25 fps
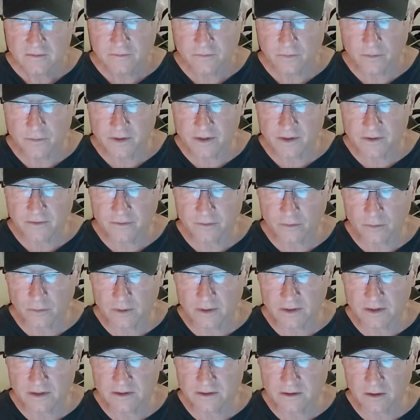For the
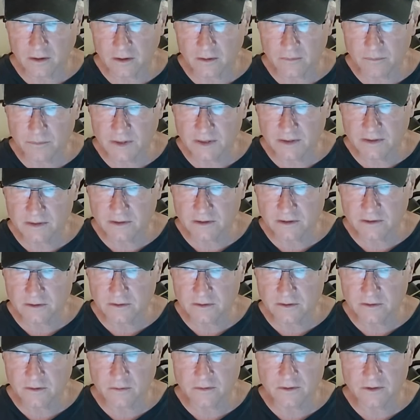authorities are
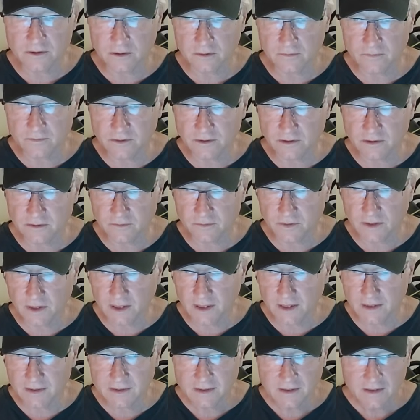ministers or servants of
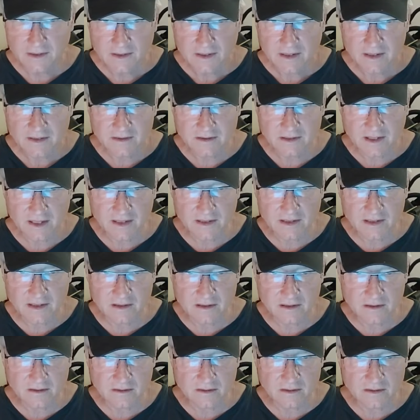God,
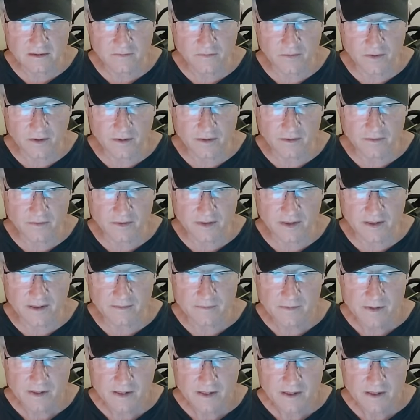attending to this very thing,